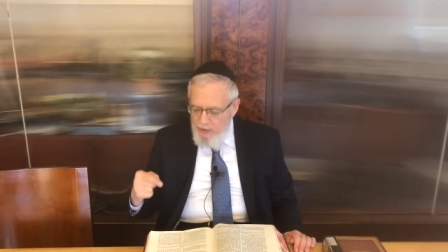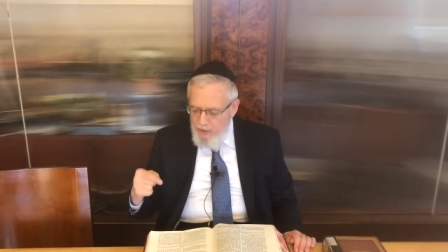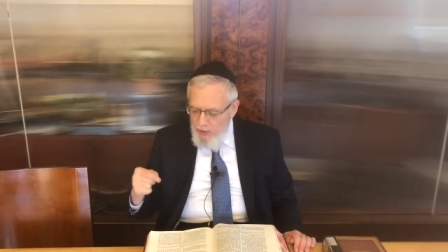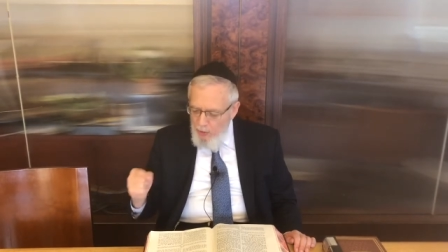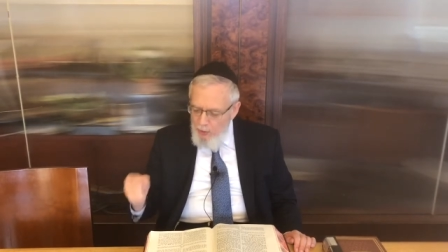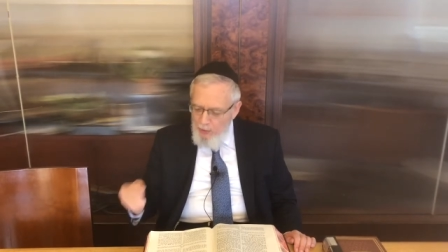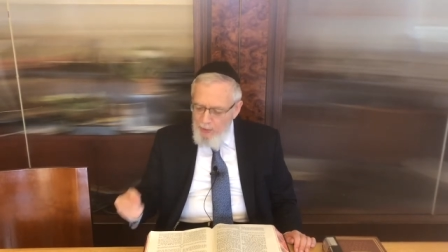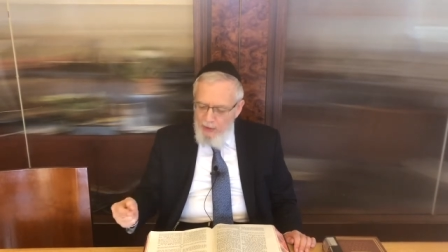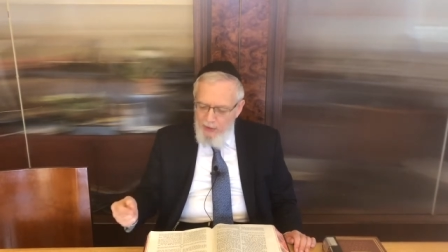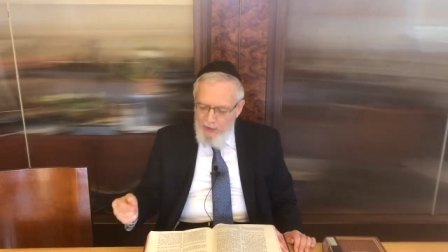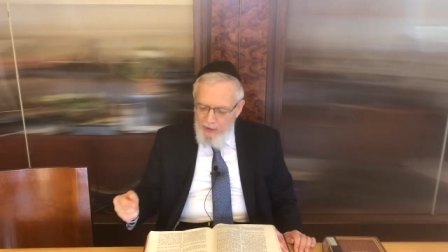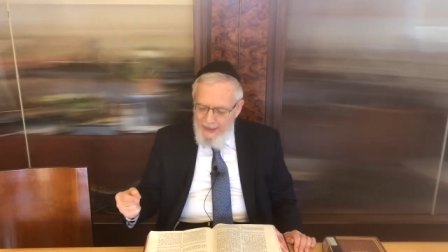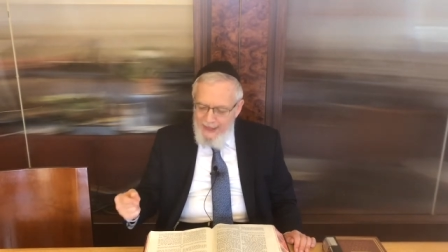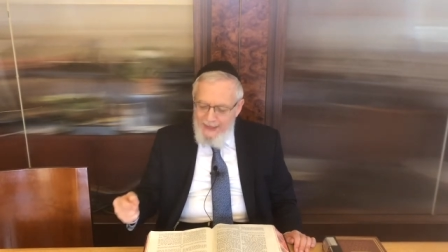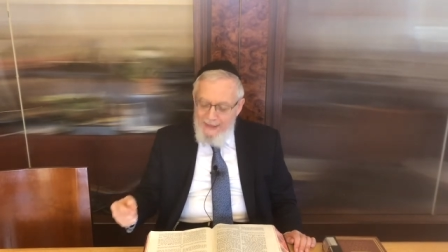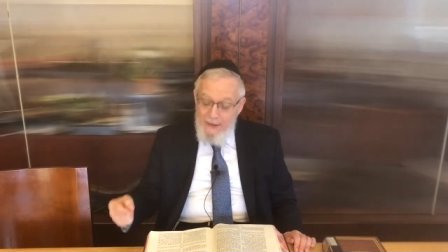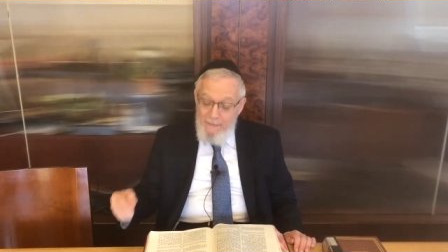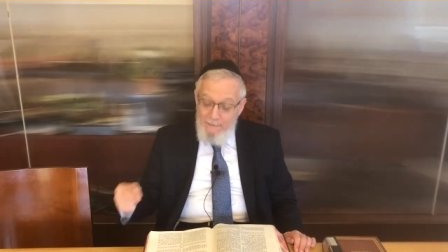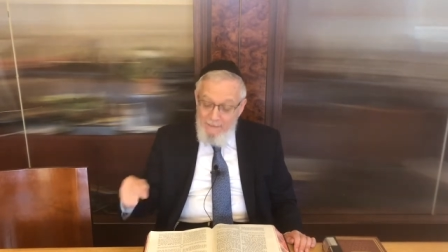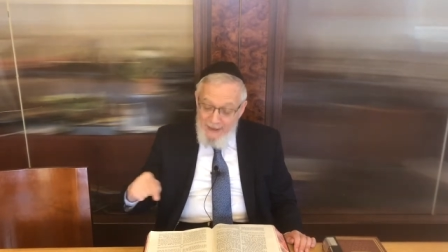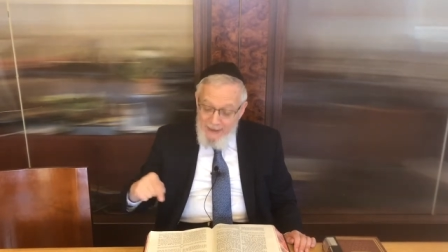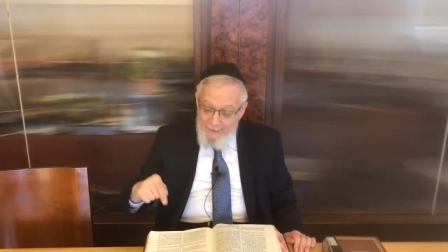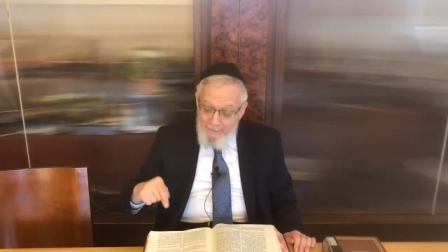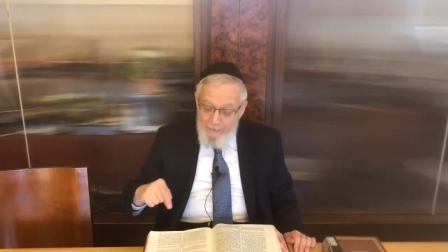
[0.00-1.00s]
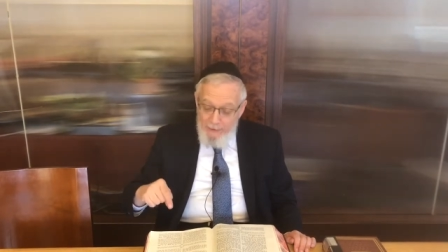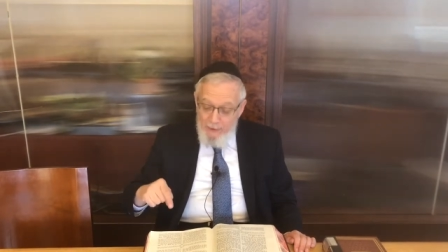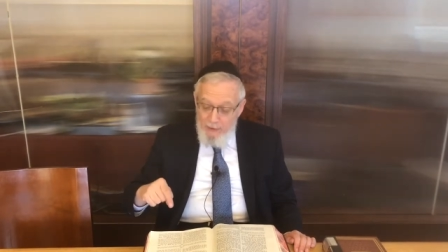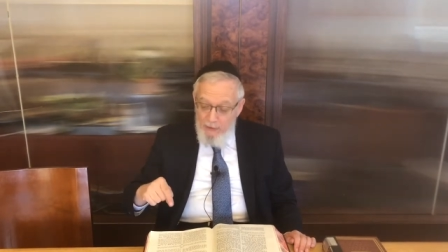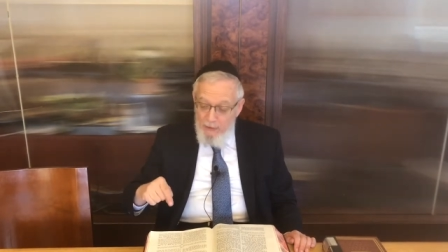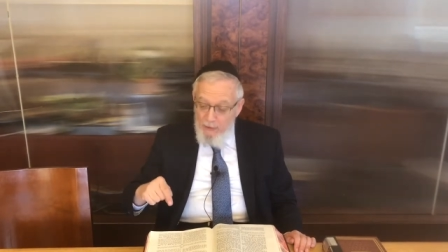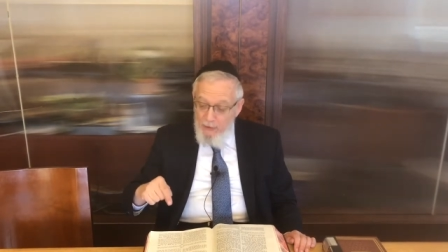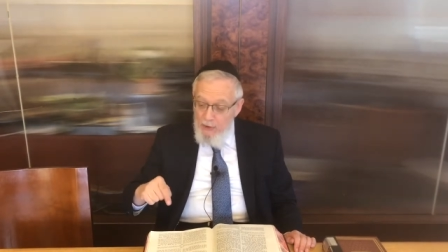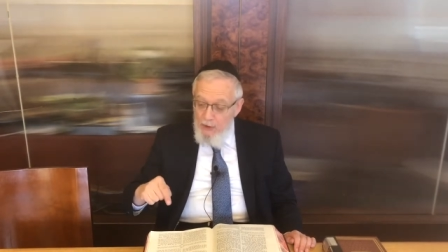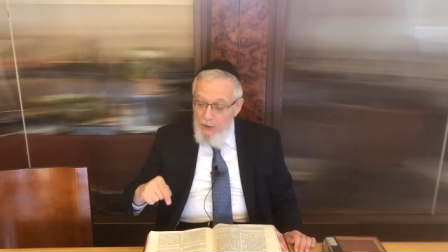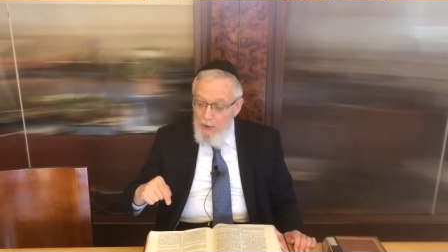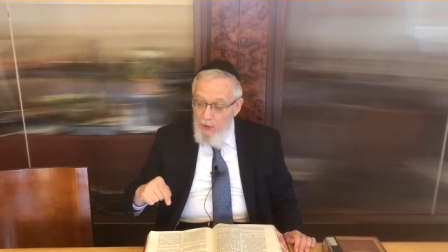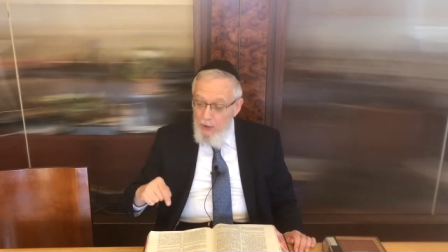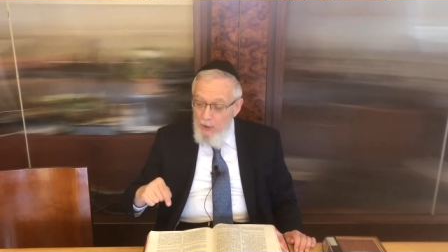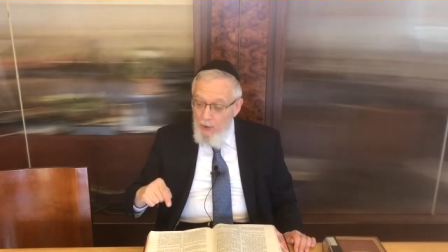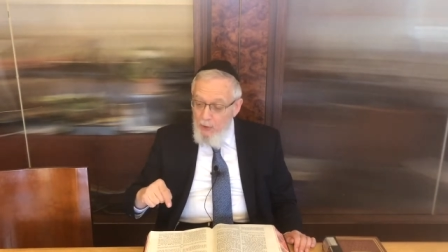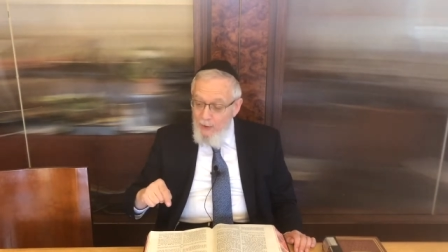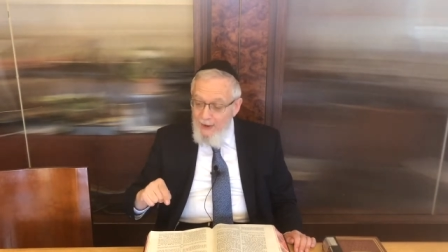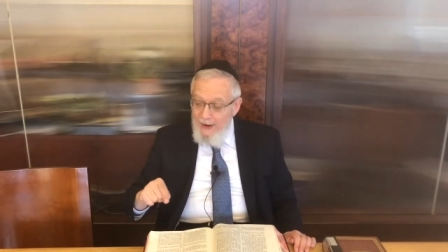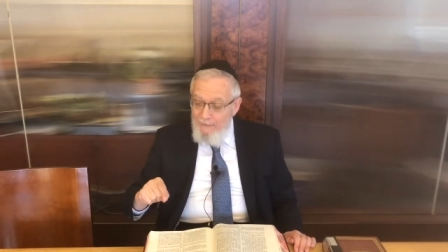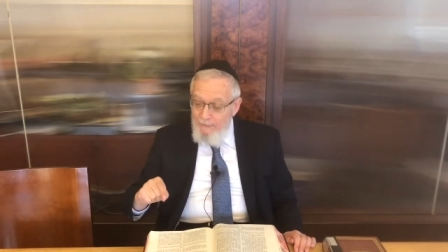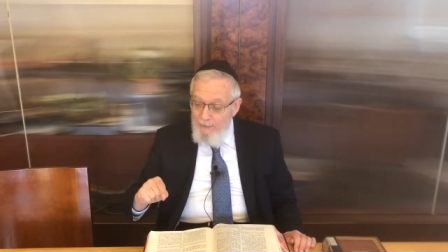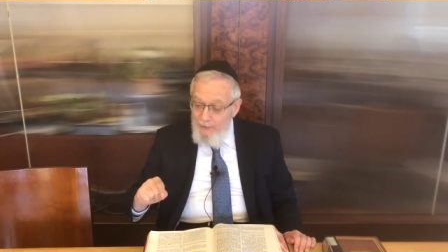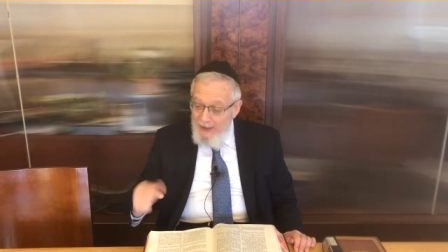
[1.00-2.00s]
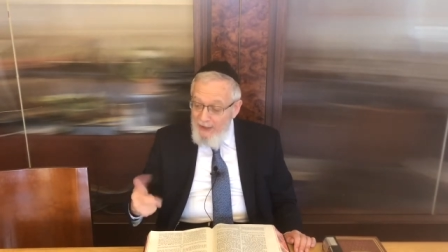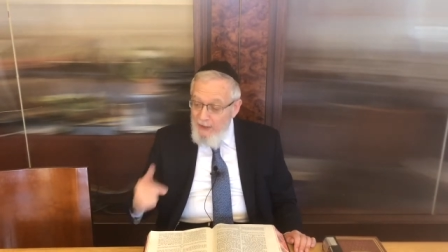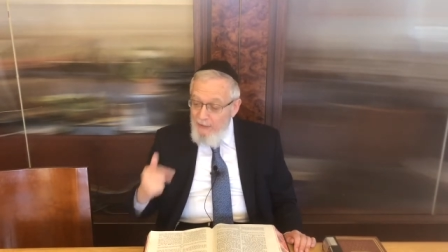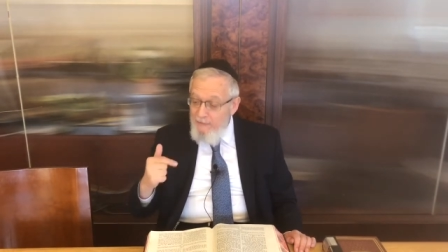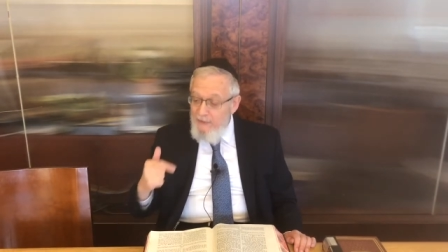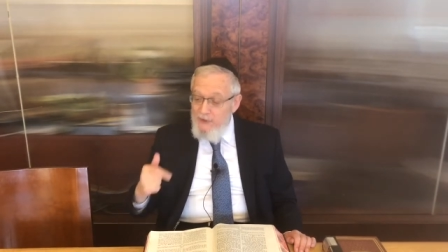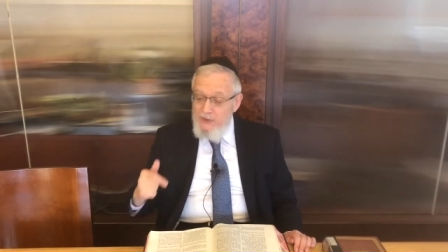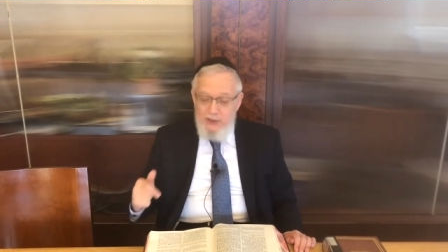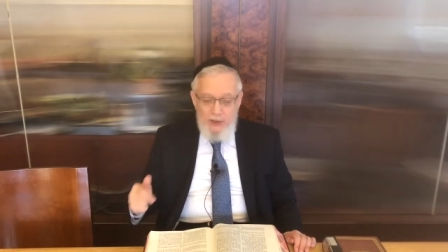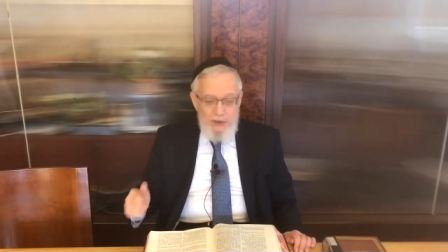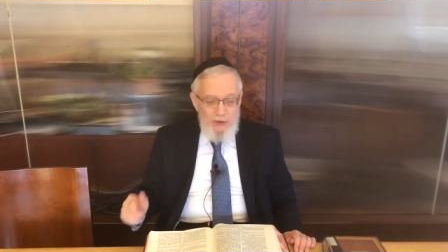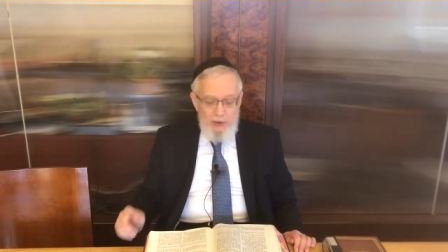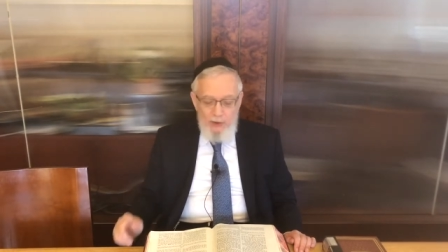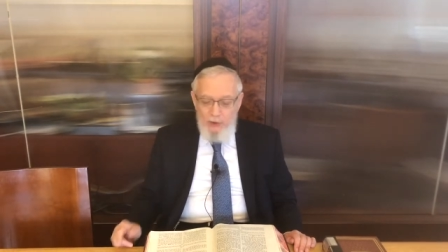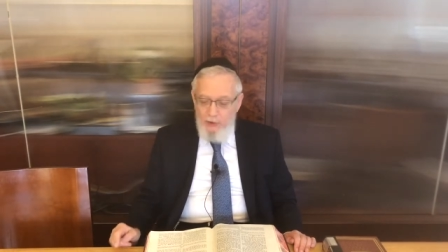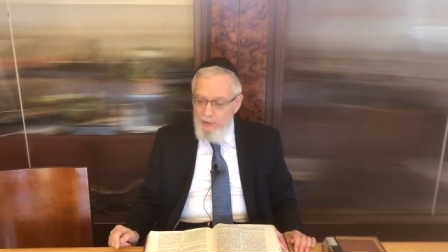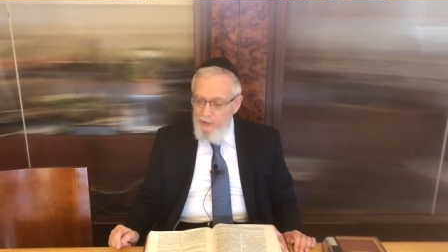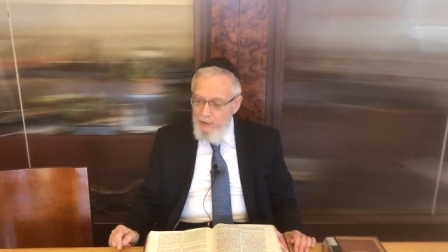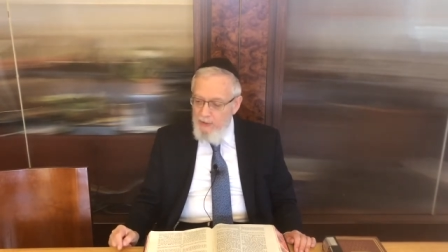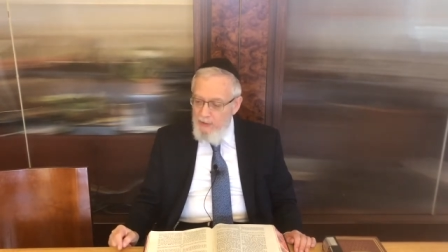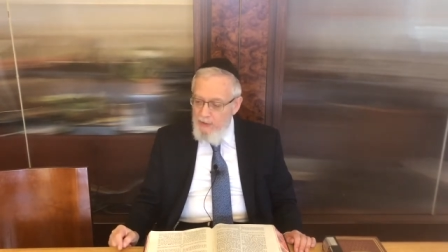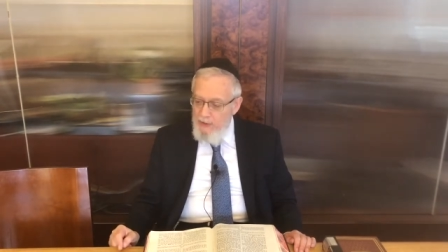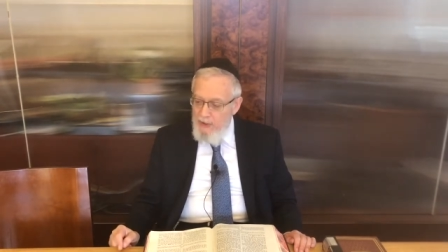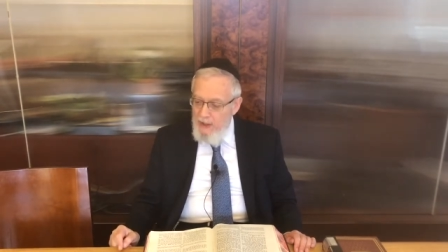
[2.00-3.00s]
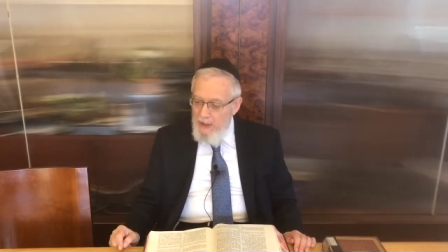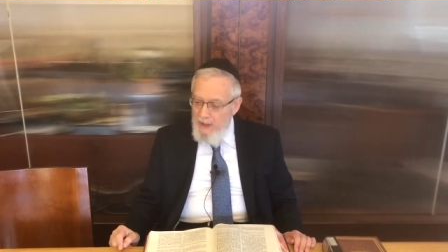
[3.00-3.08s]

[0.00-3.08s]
Torah and the people who have relevance to Torah,